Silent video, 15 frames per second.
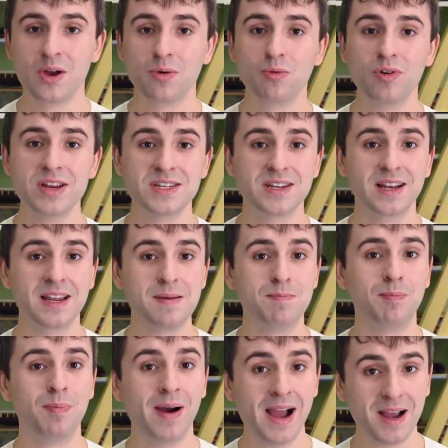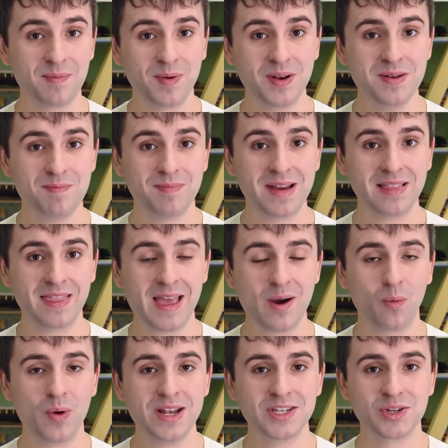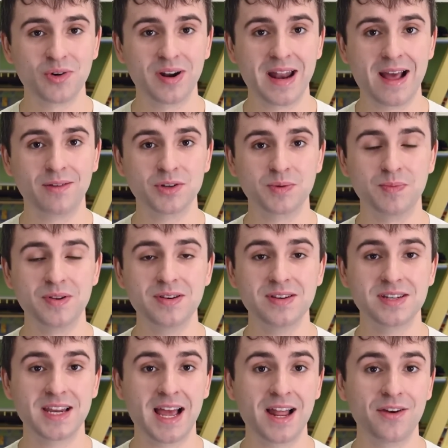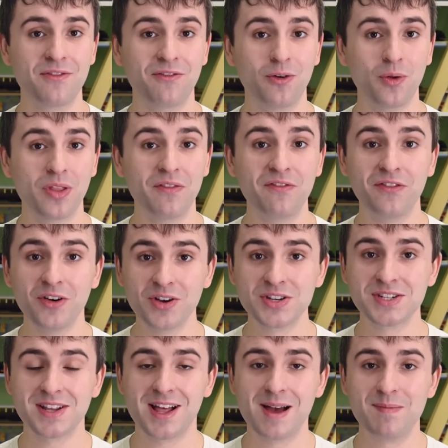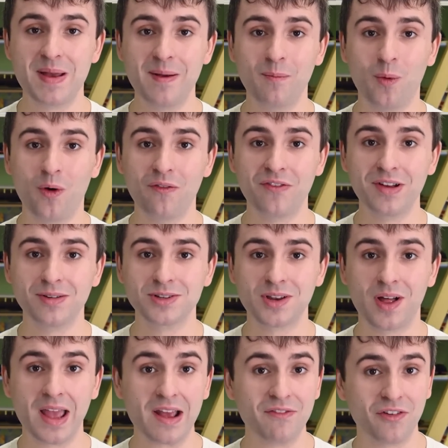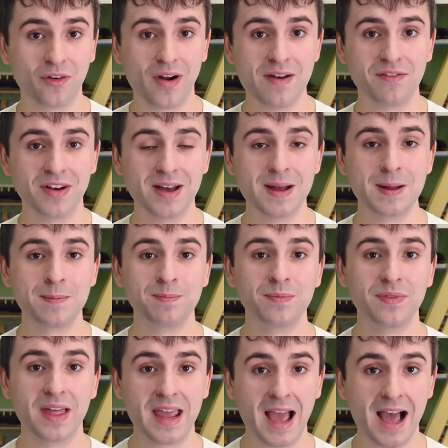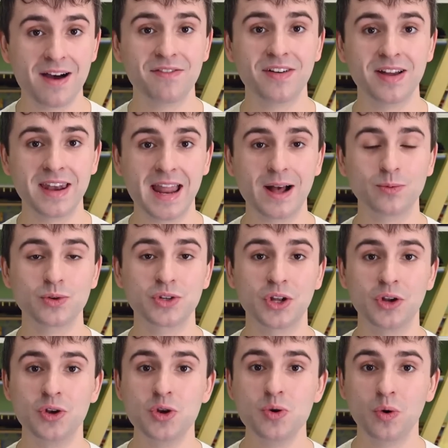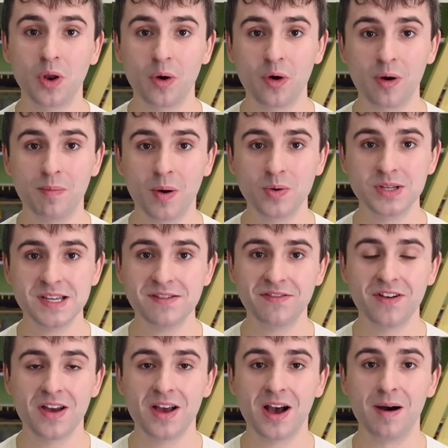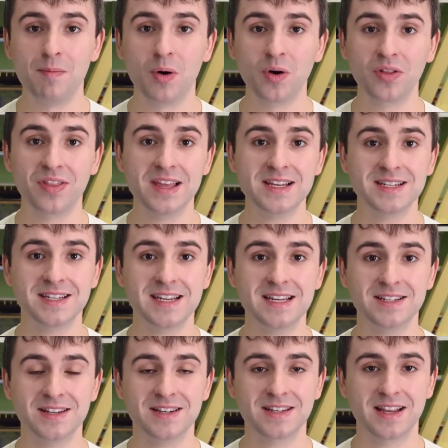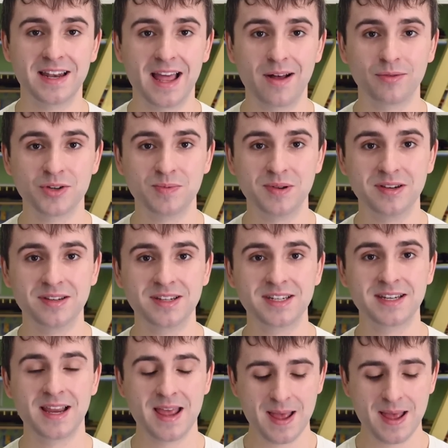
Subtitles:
Recently, Bachmann made their winter announcements, and for the first time in what feels like forever, they have announced a new locomotive among this season's announcements.